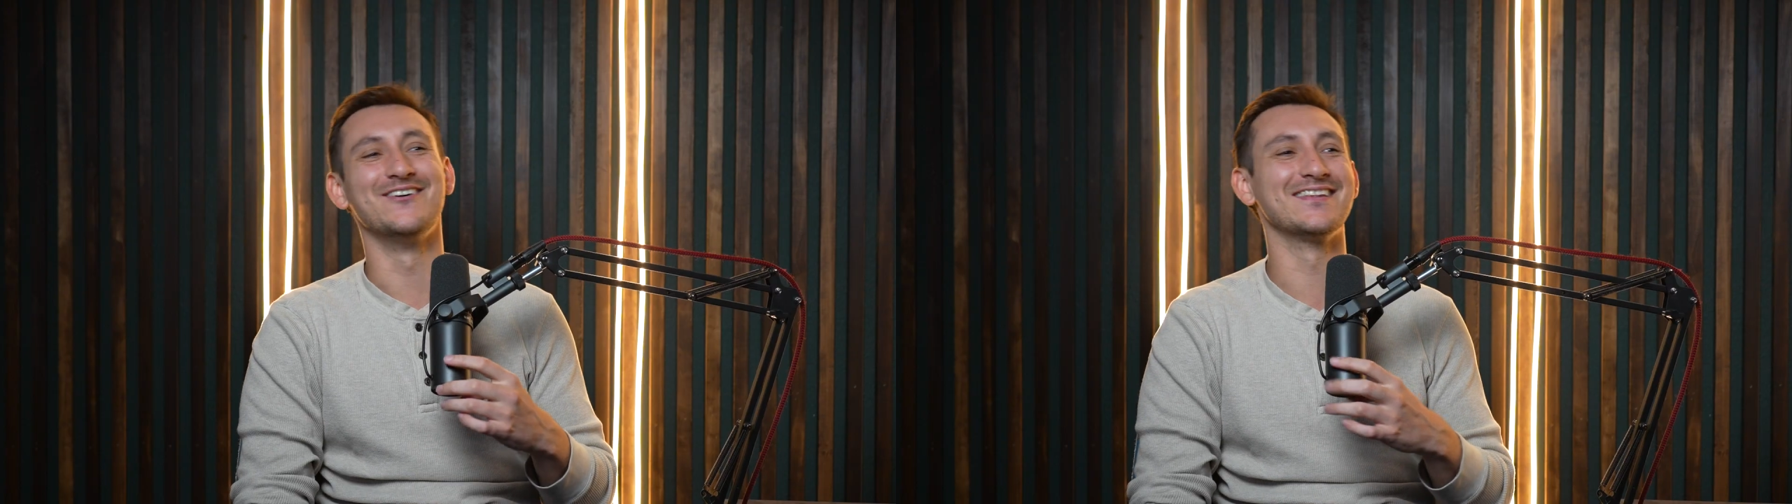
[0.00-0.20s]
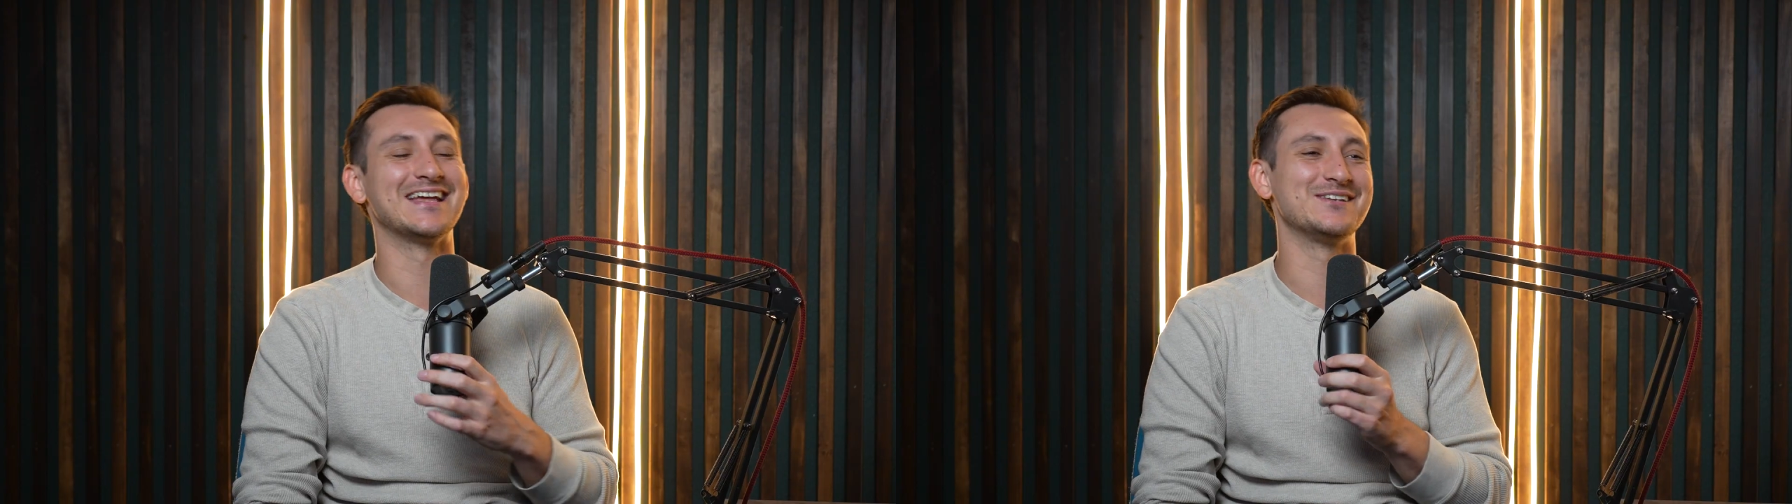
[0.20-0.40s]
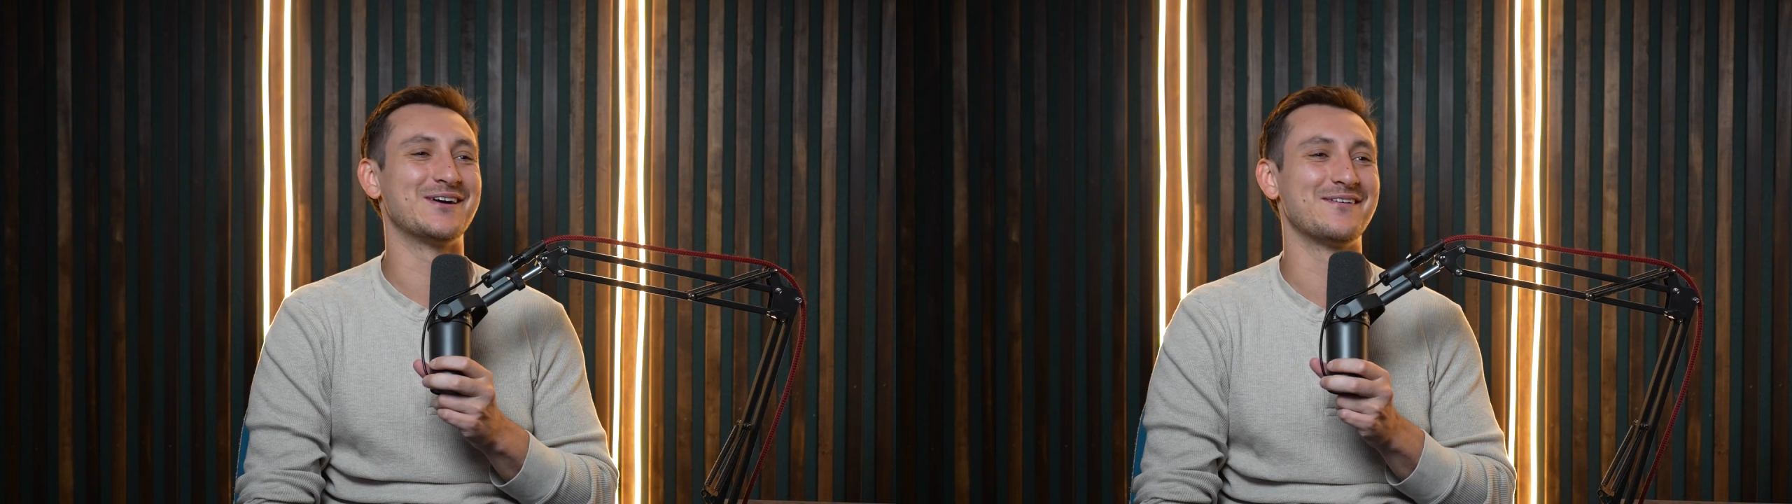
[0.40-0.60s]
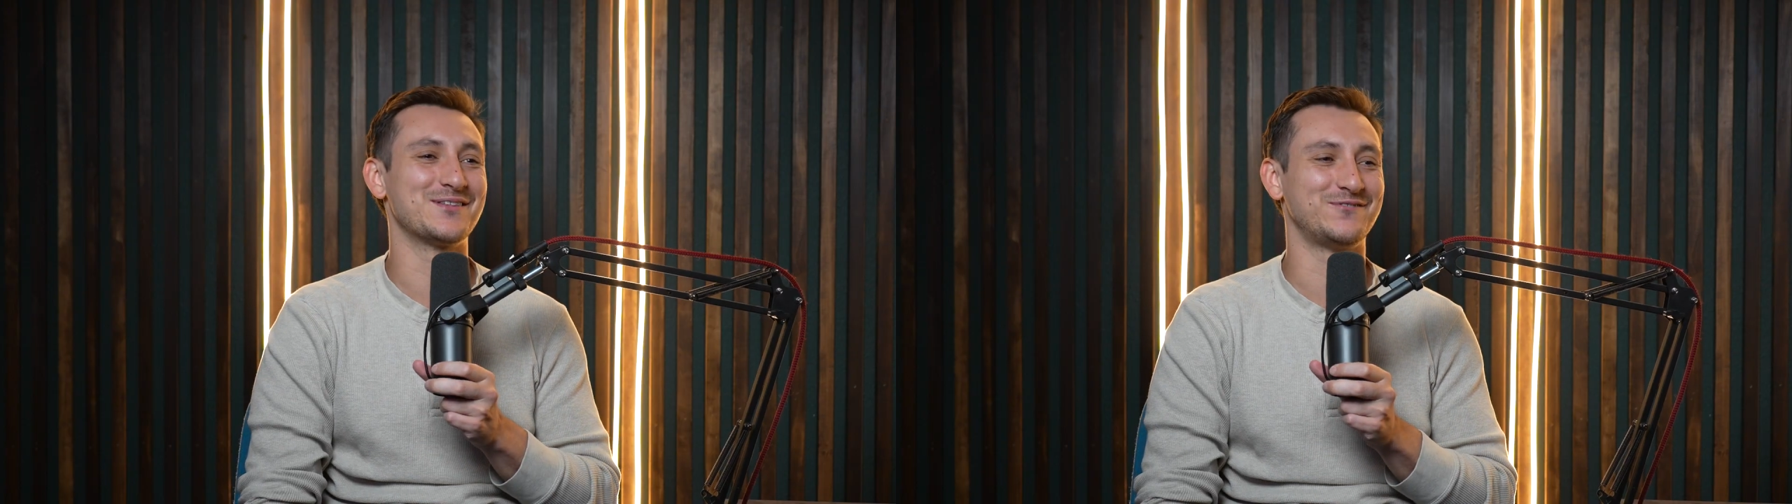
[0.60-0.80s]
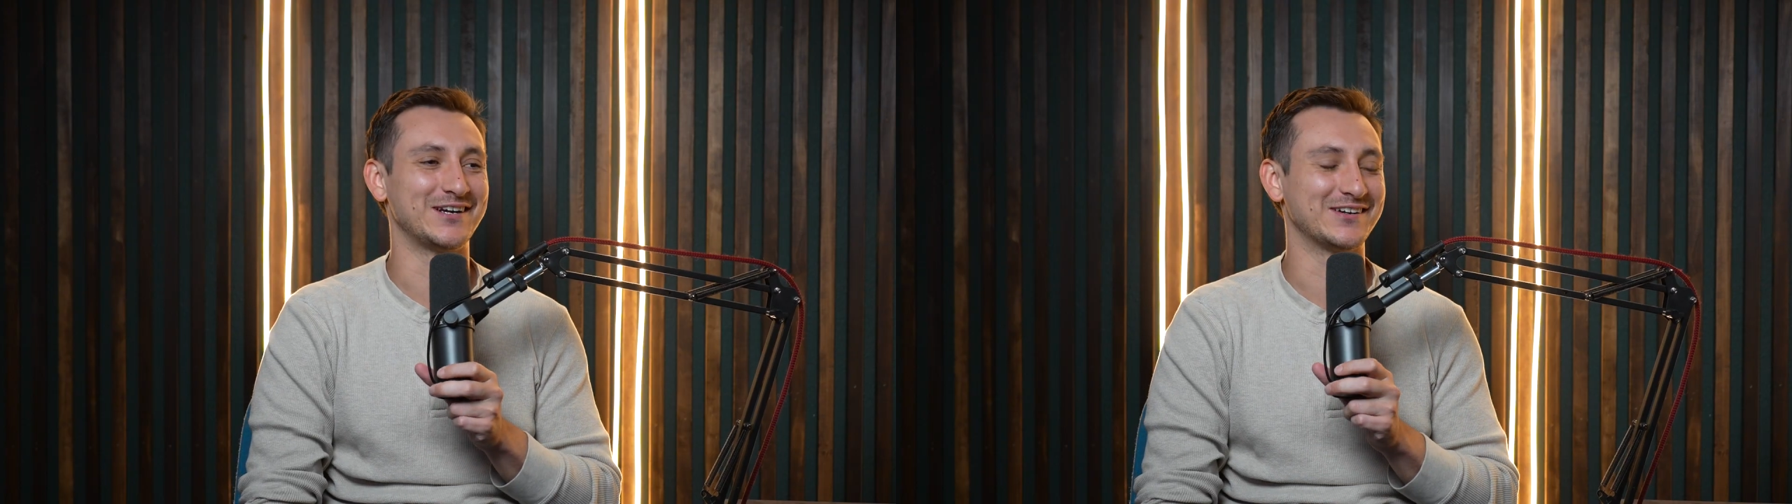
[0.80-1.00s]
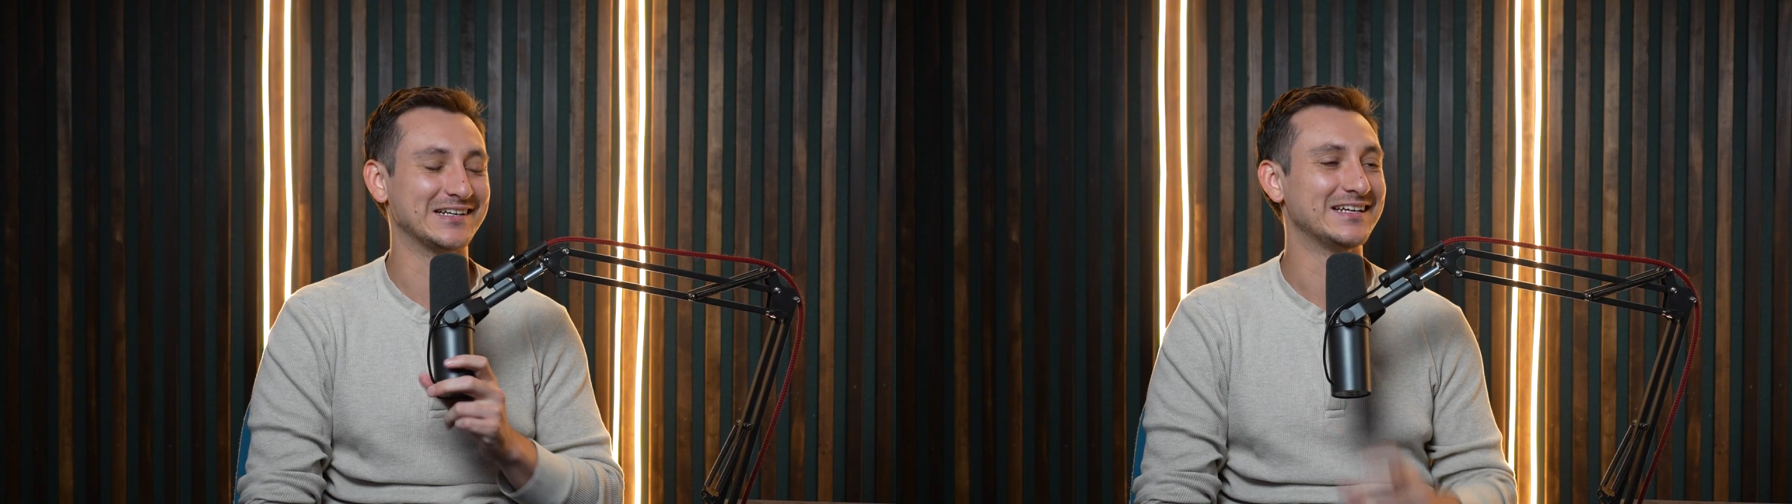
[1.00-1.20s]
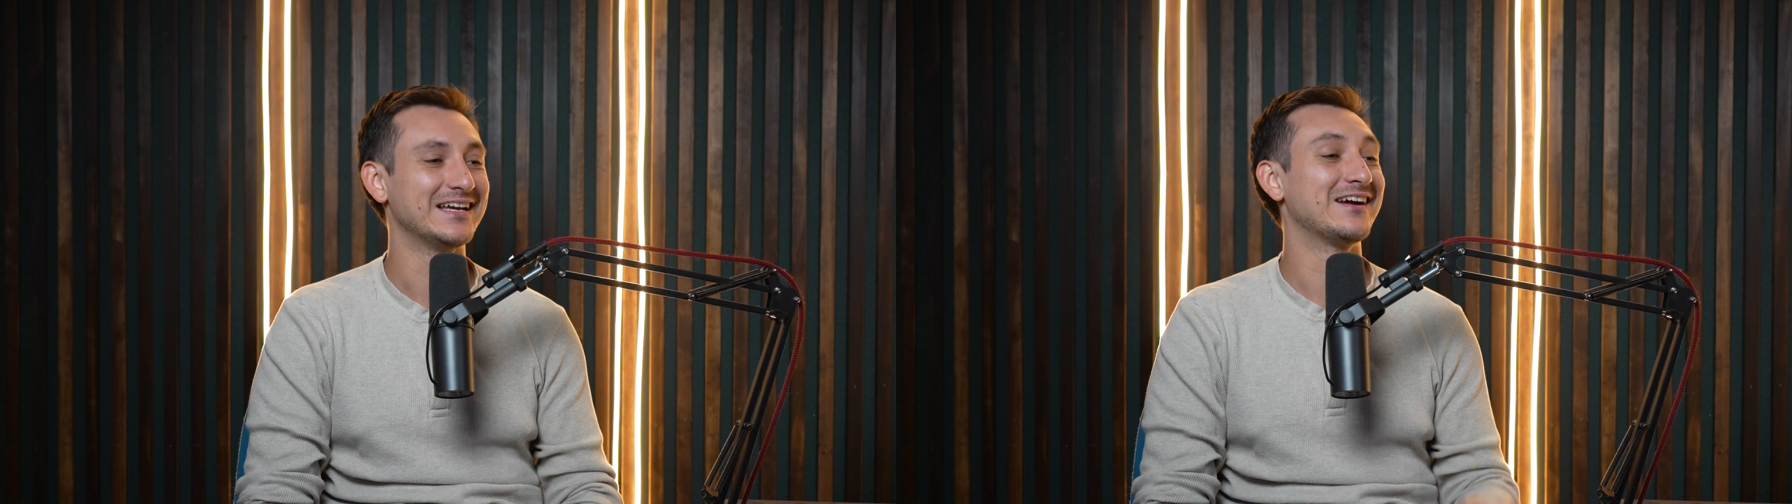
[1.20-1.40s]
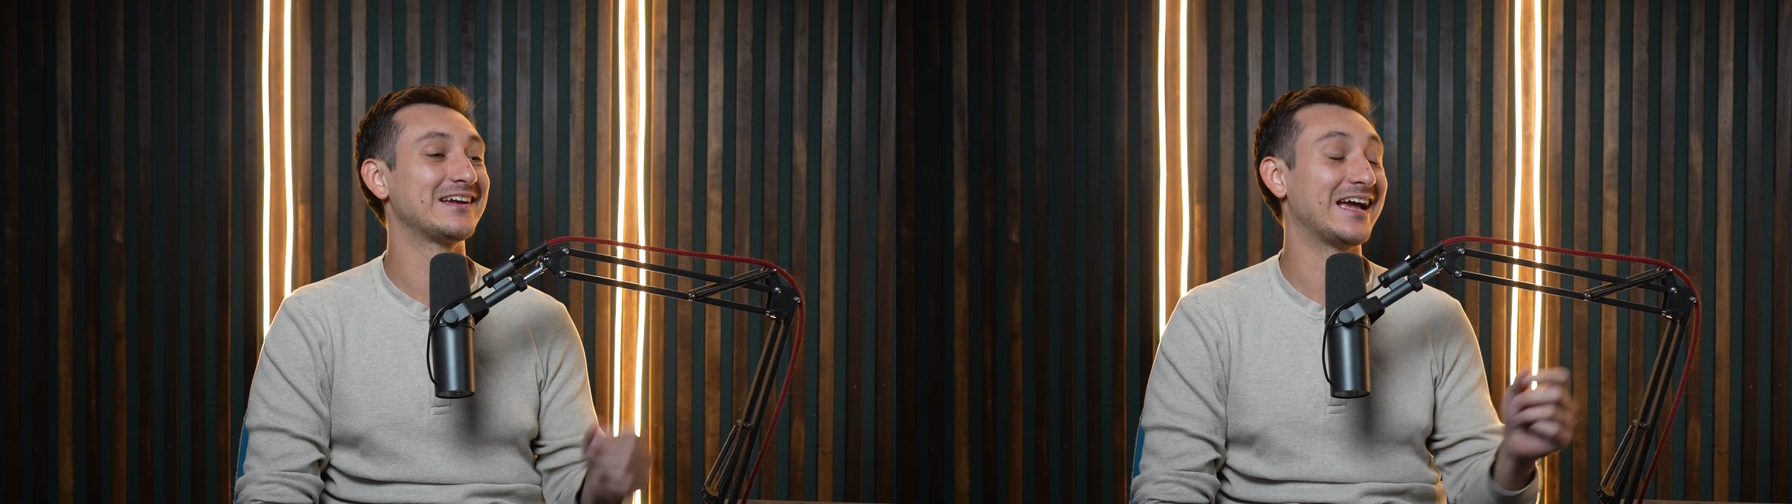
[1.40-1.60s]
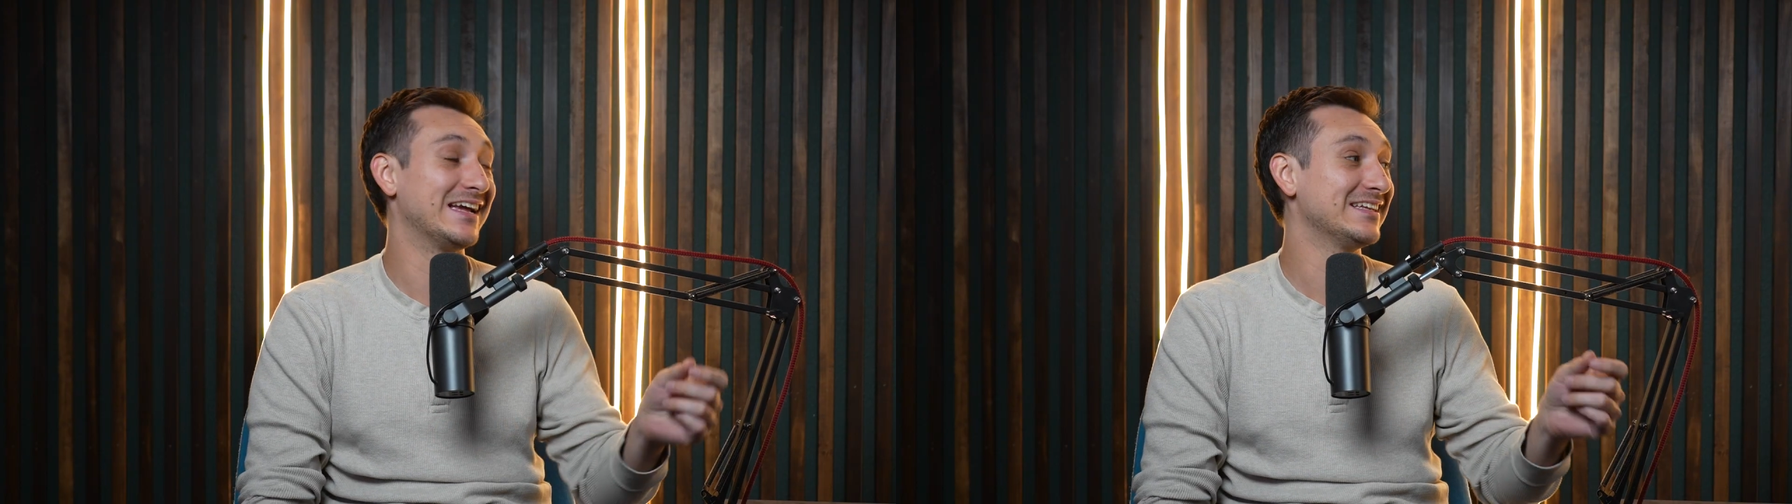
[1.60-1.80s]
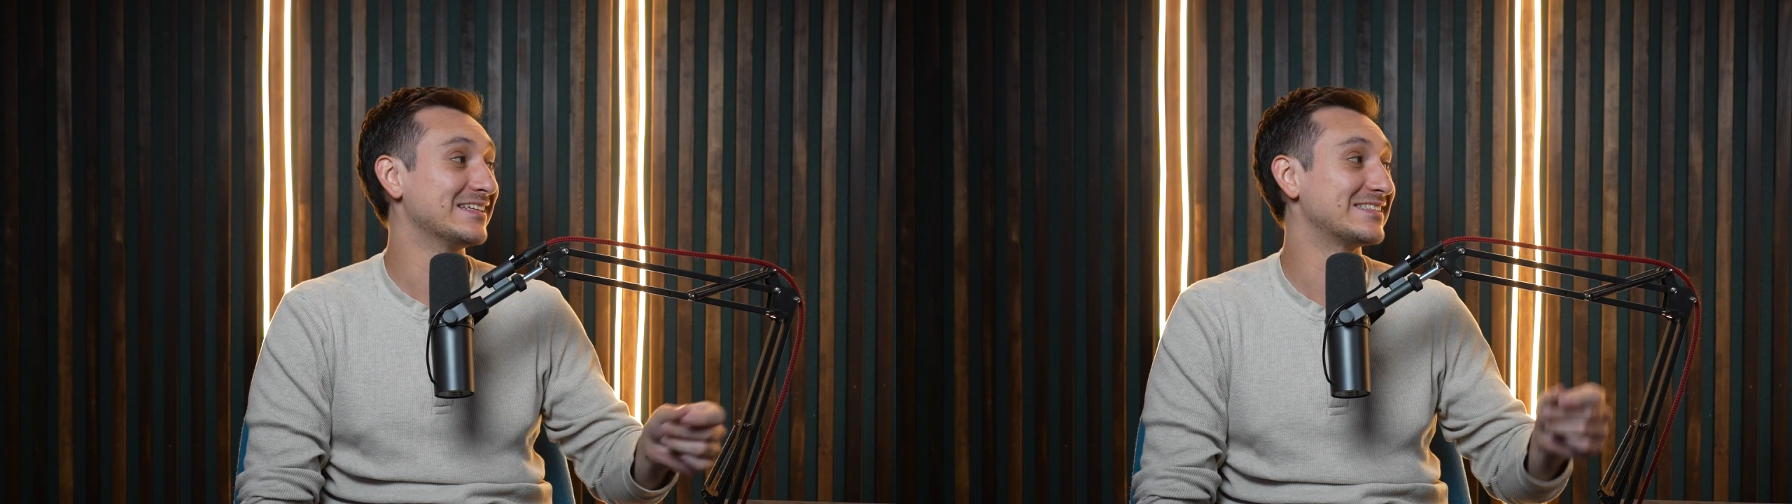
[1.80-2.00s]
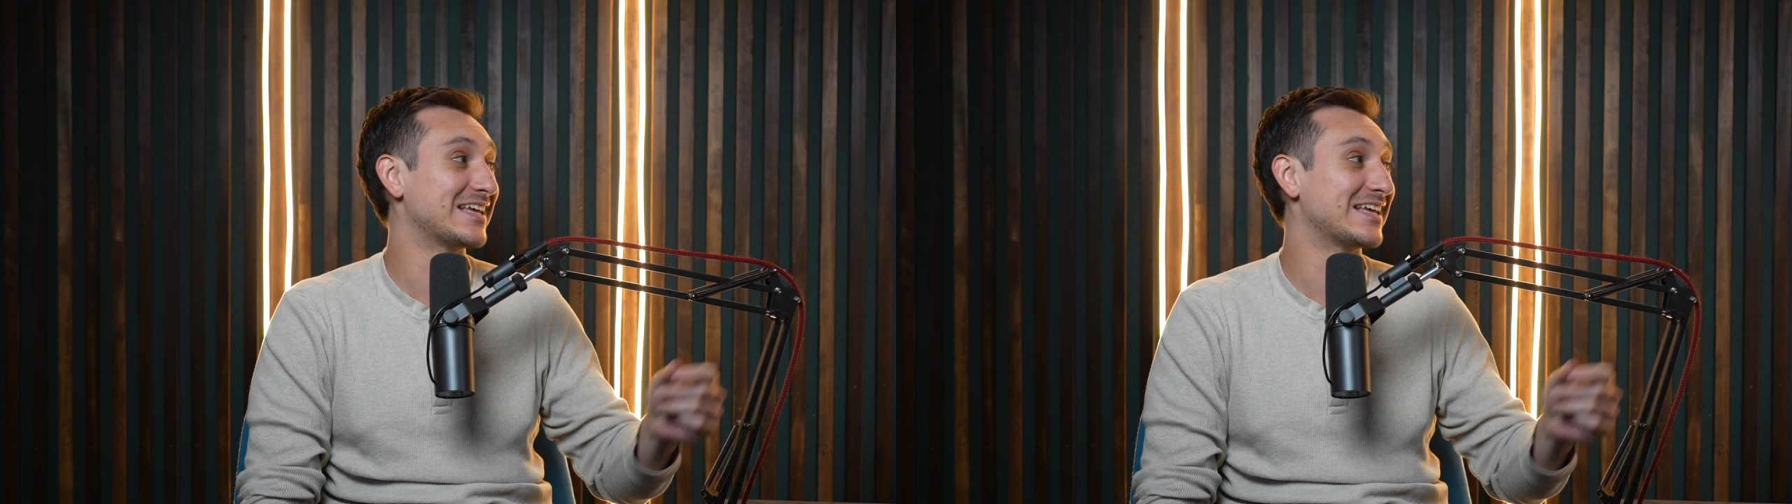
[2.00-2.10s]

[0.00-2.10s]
Well, they do have the ferry. Okay, is